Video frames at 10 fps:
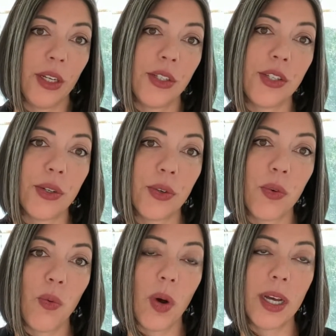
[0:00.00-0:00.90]
So
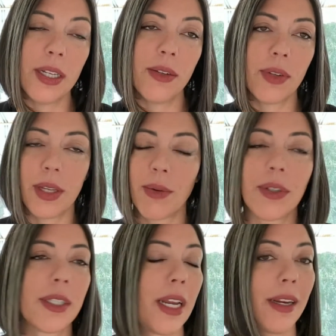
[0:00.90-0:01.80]
what they were
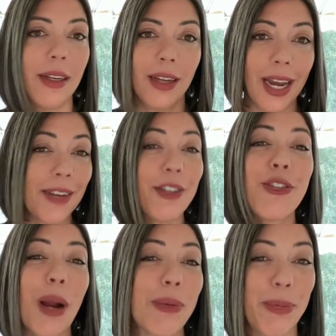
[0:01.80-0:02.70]
is like, I even
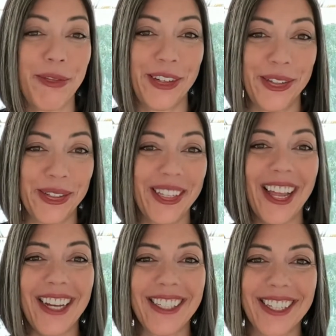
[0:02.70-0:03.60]
dropped a professor's
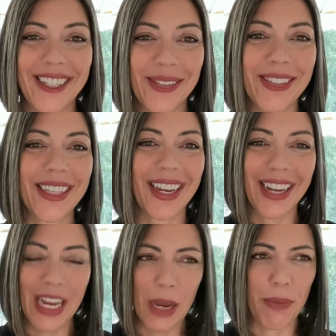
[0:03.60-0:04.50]
class because she was like,
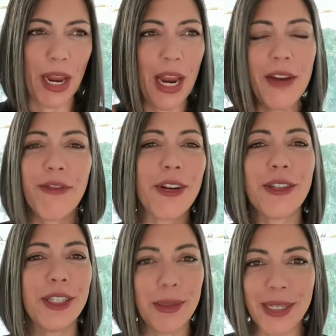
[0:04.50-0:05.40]
behavior
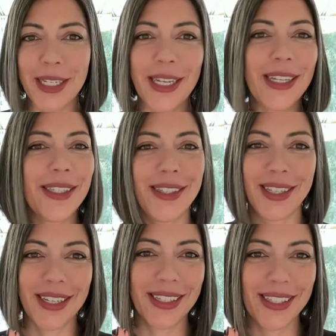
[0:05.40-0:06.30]
CBT
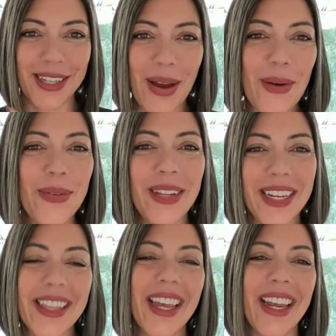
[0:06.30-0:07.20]
is the only
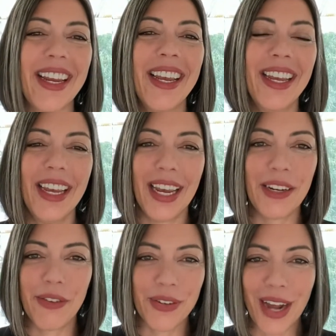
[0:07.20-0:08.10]
thing. And
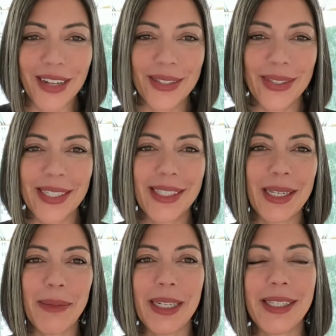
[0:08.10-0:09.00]
if you're not doing
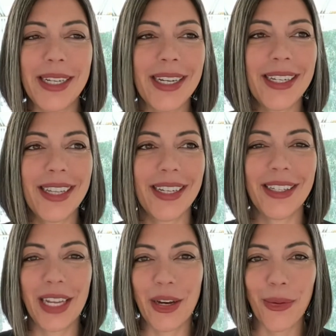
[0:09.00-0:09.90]
CBT, then
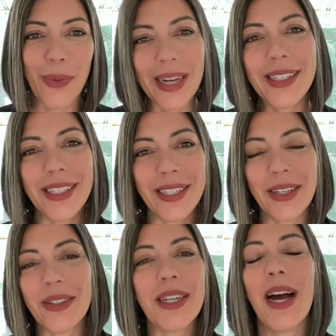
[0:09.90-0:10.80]
like you're wasting
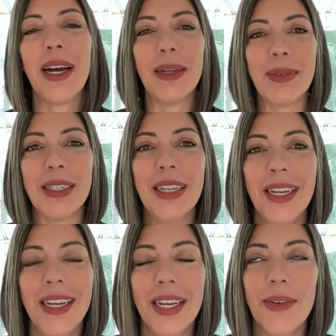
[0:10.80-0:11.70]
your time. And
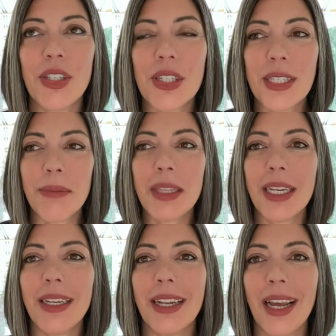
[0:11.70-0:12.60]
it was just
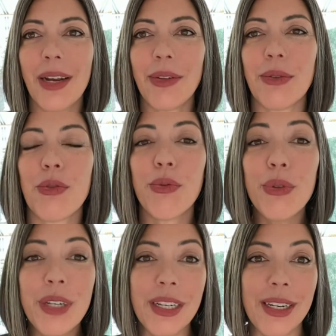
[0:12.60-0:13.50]
something that was
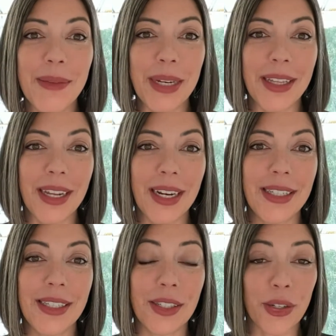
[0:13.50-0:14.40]
rooted in me that I
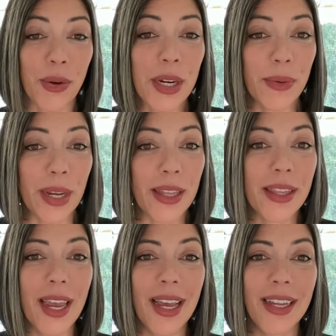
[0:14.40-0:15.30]
disagreed with.
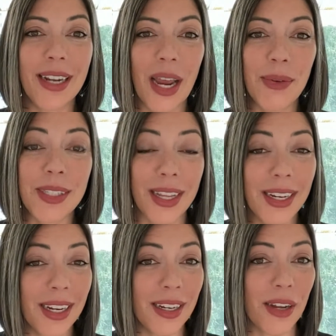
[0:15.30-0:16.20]
And I was
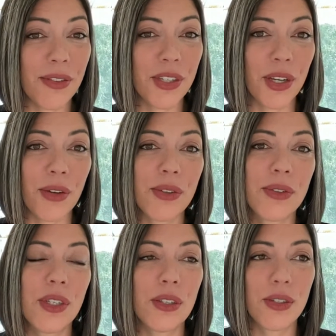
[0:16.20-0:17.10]
lucky enough to go
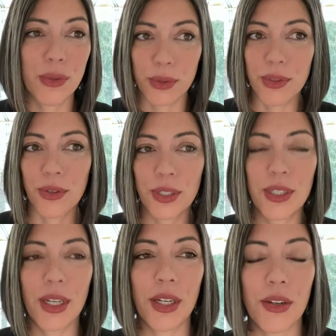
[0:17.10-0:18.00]
to the school. So
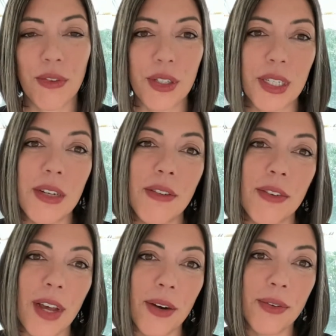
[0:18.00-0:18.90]
it's a University of
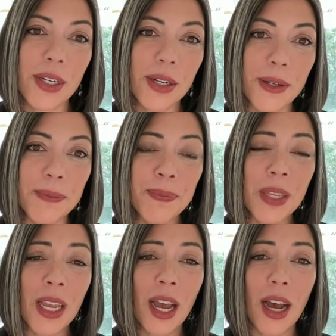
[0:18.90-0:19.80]
Nevada, Reno,
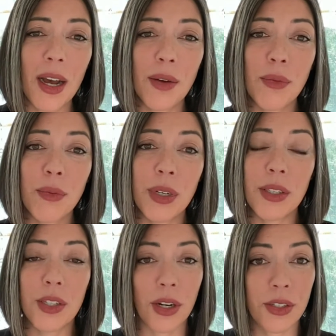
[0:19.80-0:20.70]
with
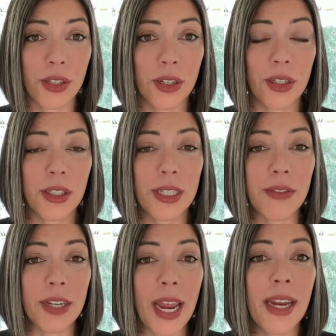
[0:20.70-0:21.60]
Dr.
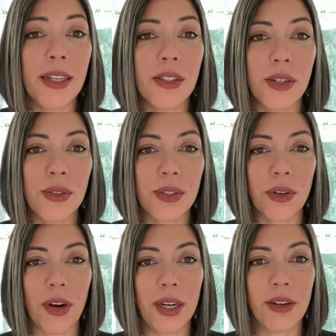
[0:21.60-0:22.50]
Stephen Hayes, who's the
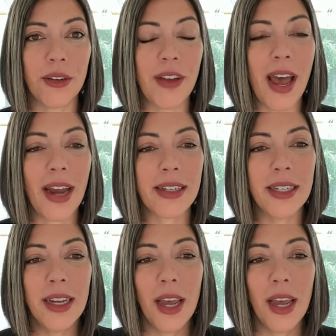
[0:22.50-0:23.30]
creator of ACT.